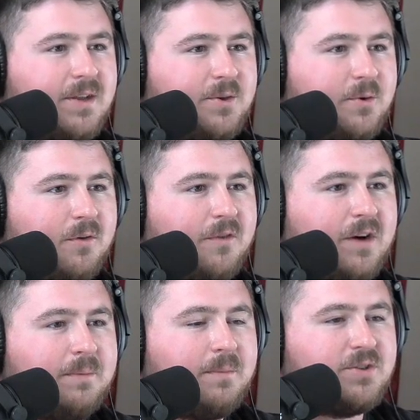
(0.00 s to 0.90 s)
you are
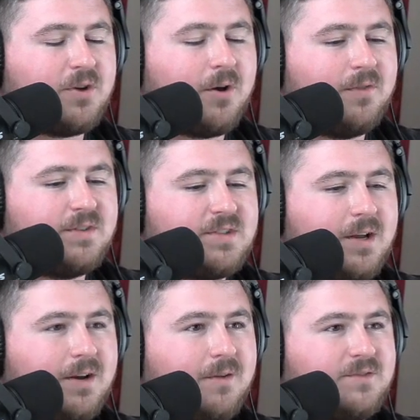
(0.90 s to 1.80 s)
very much on the
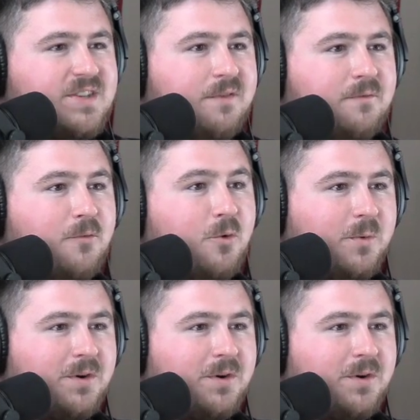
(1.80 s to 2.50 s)
side of step forward.